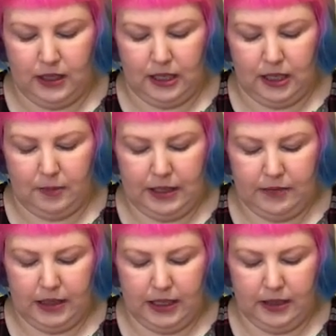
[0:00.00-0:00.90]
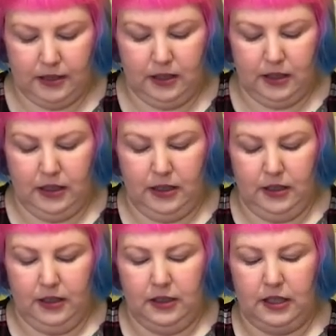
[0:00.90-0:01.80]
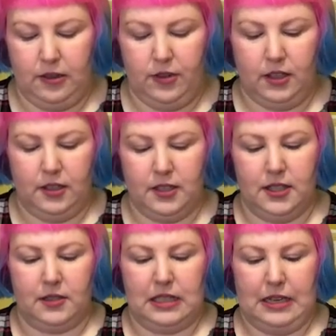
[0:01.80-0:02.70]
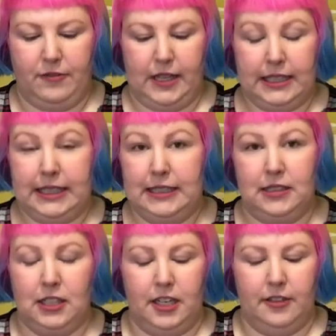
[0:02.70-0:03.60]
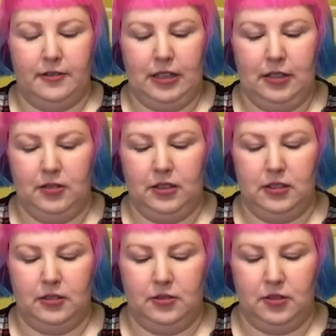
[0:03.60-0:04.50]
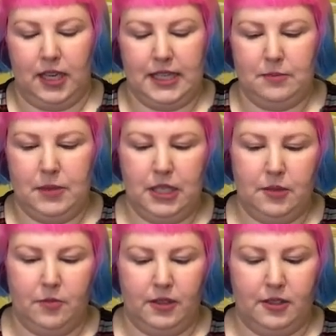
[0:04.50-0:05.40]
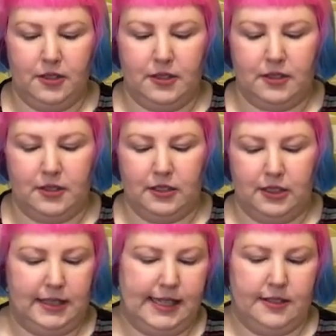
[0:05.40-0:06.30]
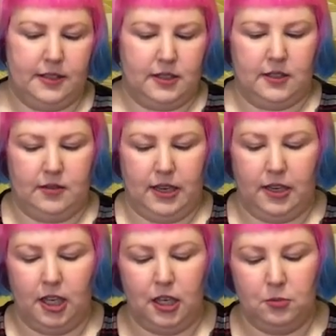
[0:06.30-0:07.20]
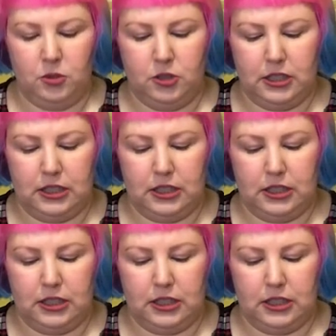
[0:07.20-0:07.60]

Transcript: And then the thickness is a fairly kind of nice medium thickness, and the layers are just, yeah, cardboard.